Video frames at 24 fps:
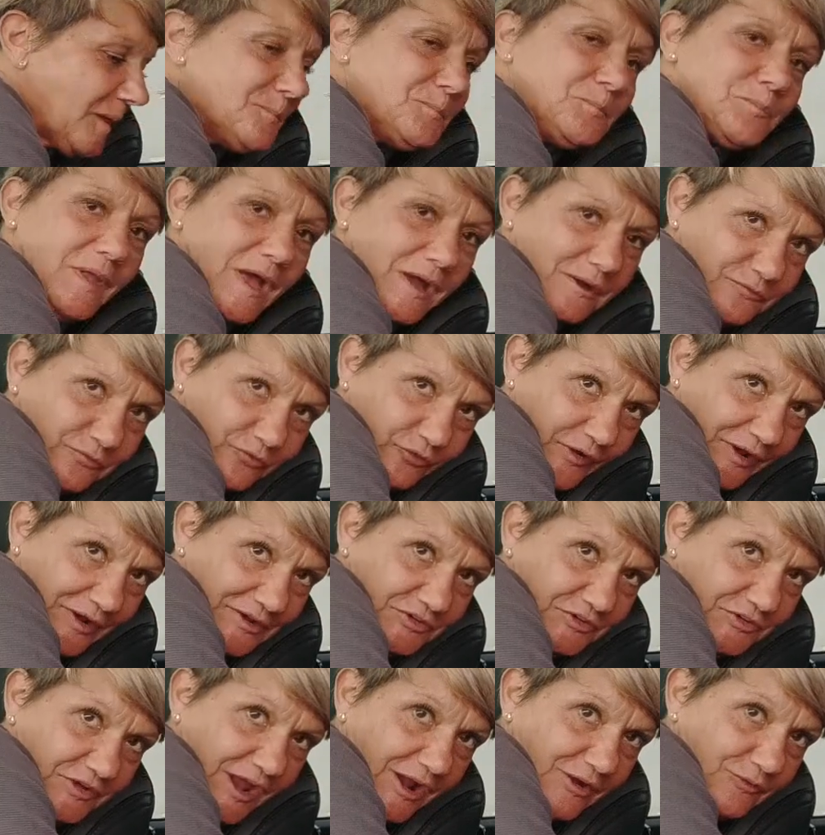Not fresh,
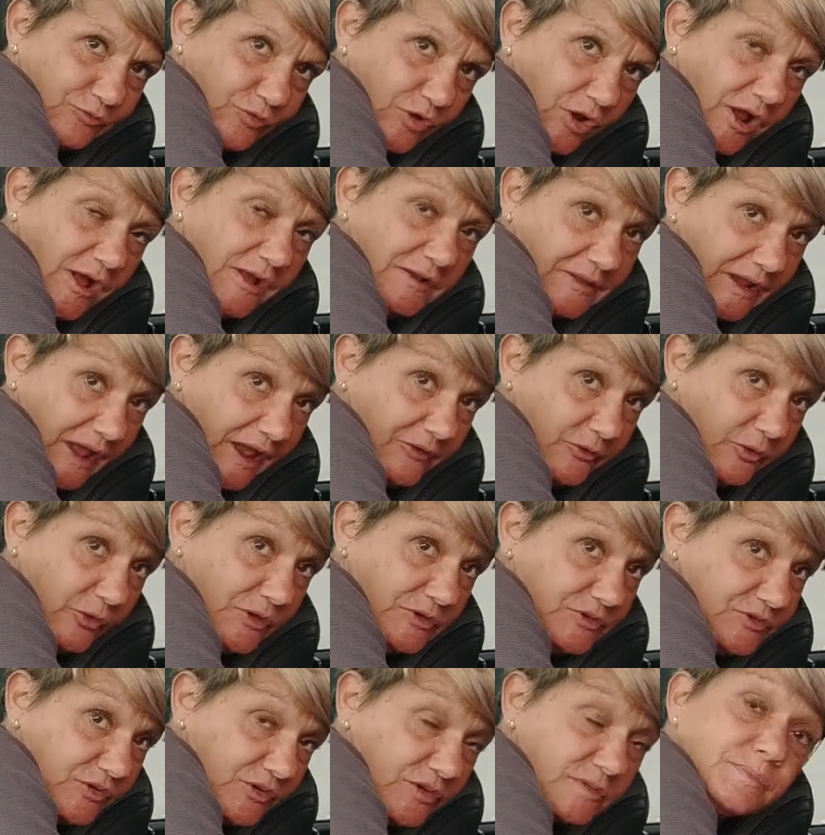not raw, not
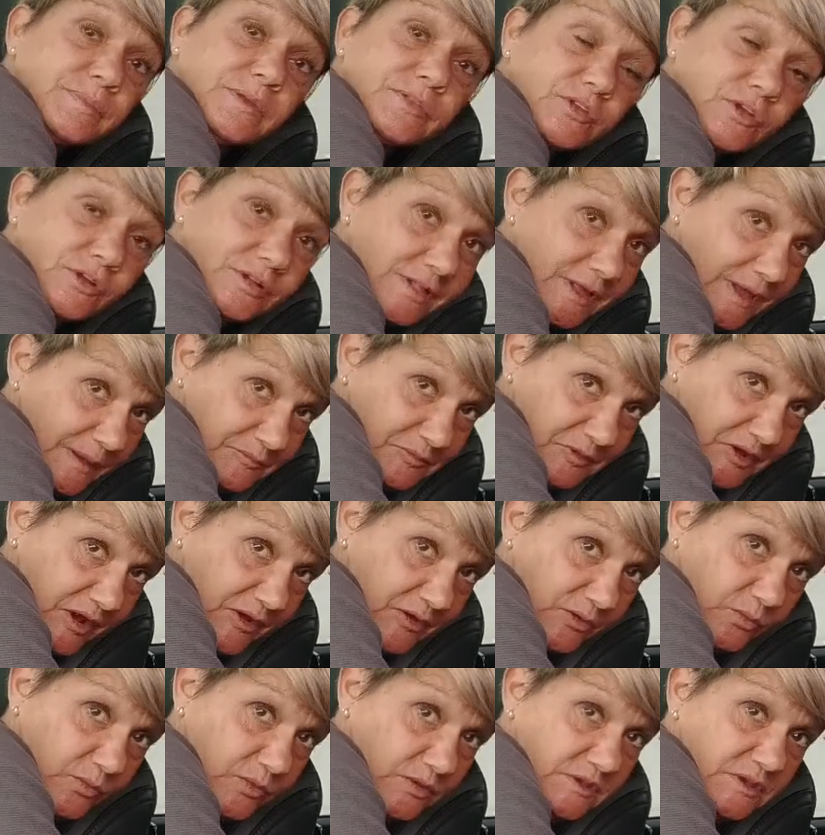oysters, but the clam chowder
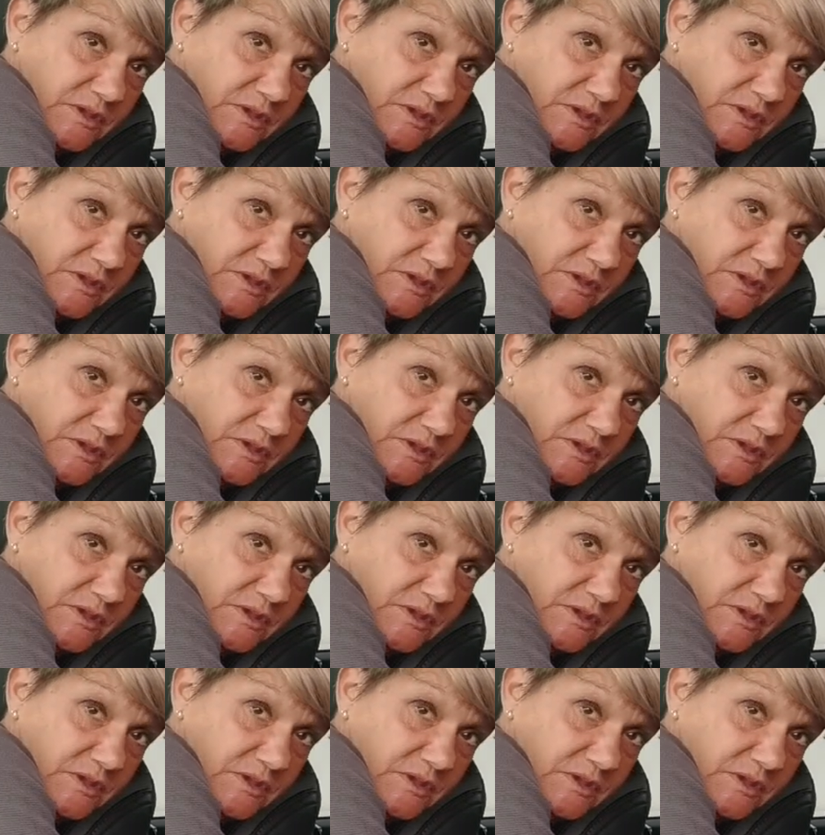was